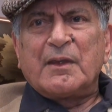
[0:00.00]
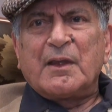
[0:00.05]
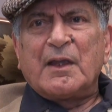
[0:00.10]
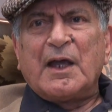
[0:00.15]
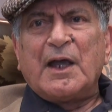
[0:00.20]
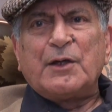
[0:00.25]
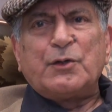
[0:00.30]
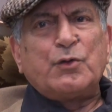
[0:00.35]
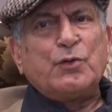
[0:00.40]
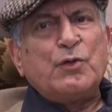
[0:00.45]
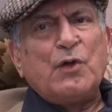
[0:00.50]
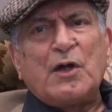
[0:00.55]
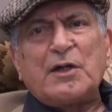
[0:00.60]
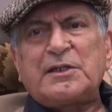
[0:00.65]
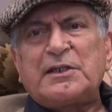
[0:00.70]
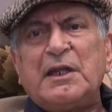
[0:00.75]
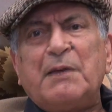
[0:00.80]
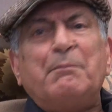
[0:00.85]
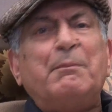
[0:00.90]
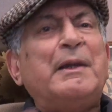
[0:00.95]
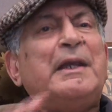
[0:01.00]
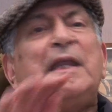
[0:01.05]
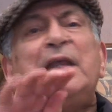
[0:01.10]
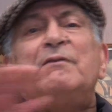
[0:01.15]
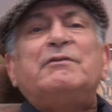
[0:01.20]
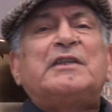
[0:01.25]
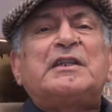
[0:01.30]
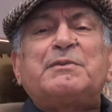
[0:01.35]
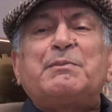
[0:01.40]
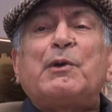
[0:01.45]
I do not say
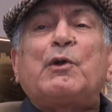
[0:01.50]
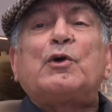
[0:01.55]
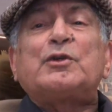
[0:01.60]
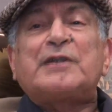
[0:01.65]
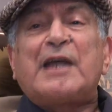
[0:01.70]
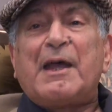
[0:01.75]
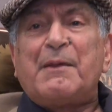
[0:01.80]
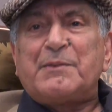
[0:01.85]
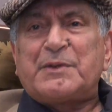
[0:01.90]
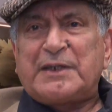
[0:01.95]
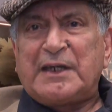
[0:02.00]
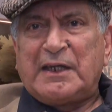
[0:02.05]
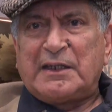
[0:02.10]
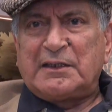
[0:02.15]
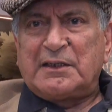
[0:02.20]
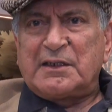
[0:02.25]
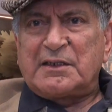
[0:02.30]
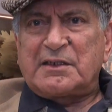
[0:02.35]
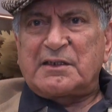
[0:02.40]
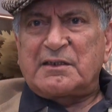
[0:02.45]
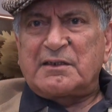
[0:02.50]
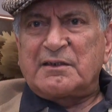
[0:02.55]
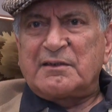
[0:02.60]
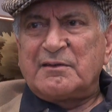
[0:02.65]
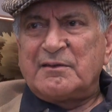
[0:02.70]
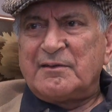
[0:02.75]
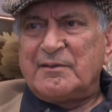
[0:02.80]
believe this because I am saying this.